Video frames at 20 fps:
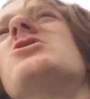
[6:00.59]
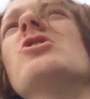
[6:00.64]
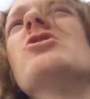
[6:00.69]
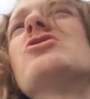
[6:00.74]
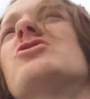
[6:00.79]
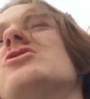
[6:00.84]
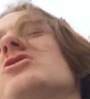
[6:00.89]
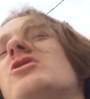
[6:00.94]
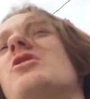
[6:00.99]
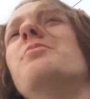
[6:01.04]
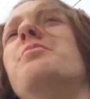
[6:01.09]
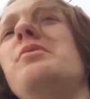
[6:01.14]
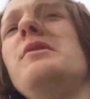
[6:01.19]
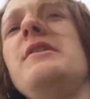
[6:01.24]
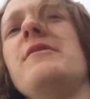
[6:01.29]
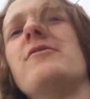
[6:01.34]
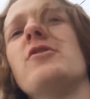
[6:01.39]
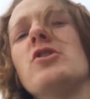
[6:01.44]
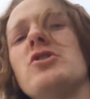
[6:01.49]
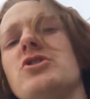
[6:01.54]
shows the
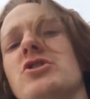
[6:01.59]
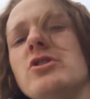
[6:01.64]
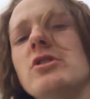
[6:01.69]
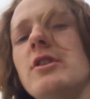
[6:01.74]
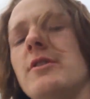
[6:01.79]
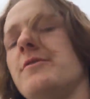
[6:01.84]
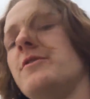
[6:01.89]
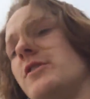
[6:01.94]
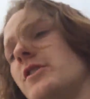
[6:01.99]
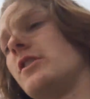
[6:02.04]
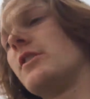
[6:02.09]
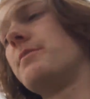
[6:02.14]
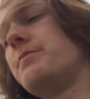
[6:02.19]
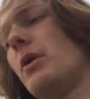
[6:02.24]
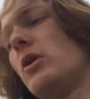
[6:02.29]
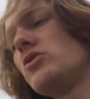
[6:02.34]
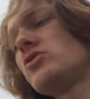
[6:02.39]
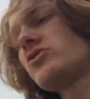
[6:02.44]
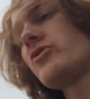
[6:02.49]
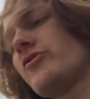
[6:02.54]
complete version of the
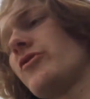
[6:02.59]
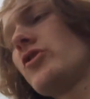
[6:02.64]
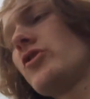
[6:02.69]
poster